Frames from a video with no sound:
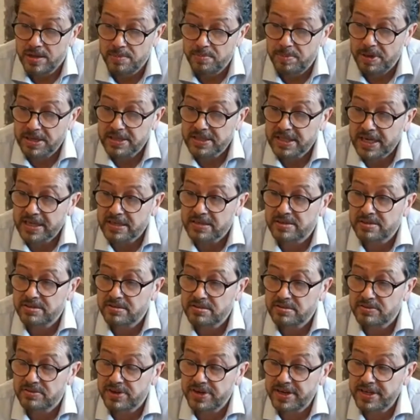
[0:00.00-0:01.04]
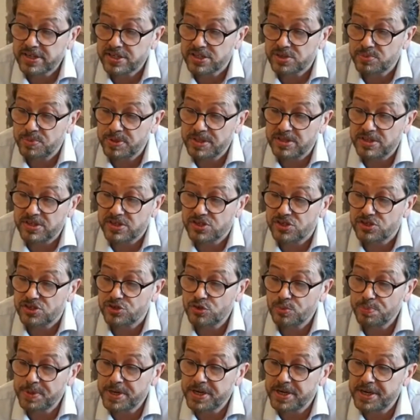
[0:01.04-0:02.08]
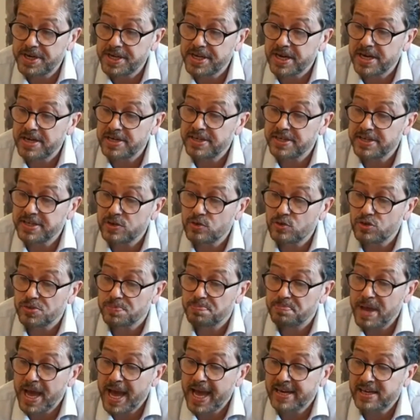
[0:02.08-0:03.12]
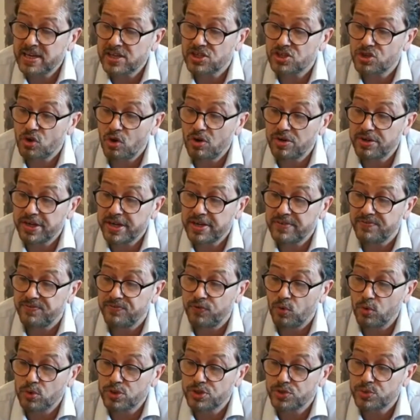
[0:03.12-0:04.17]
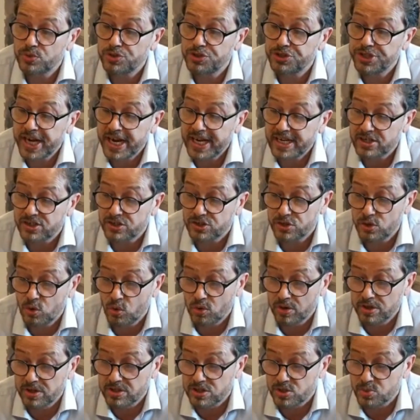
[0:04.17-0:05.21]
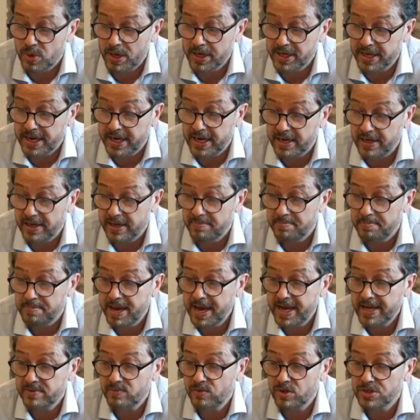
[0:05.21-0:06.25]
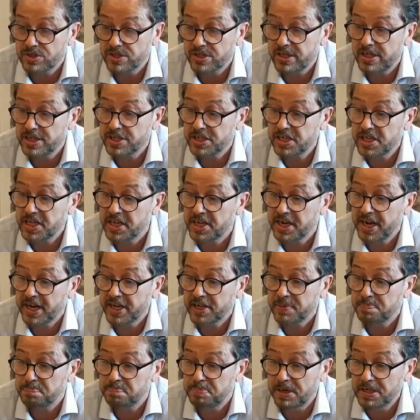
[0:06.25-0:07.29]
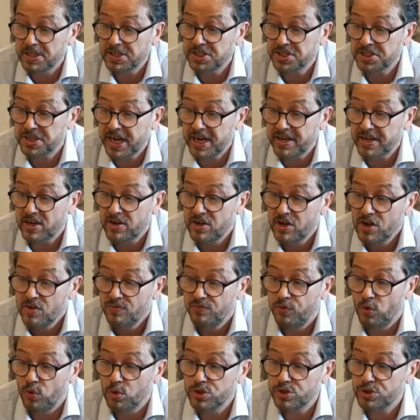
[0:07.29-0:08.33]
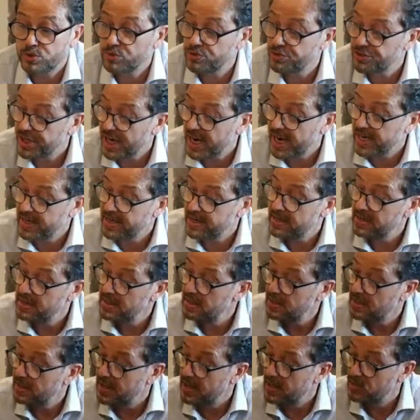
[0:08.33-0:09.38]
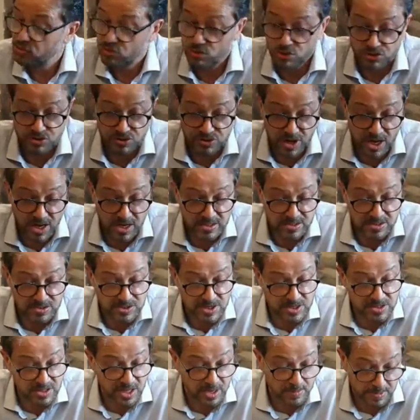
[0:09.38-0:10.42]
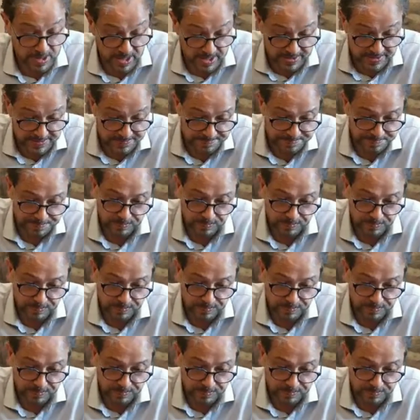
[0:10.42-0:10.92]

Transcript: But that tryst with the stupidity continues. Man assaulted, forced to chant slogans. One held. A man was allegedly kicked, punched and forced to chant Hindustan Zindabad.